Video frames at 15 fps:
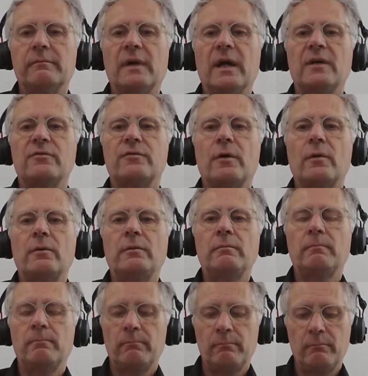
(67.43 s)
headphone
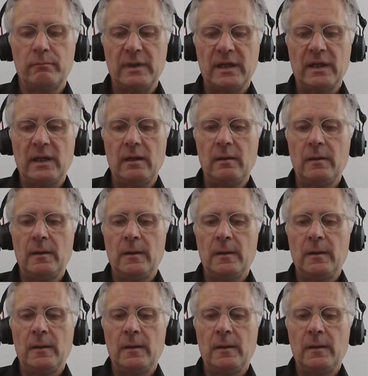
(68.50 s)
pedal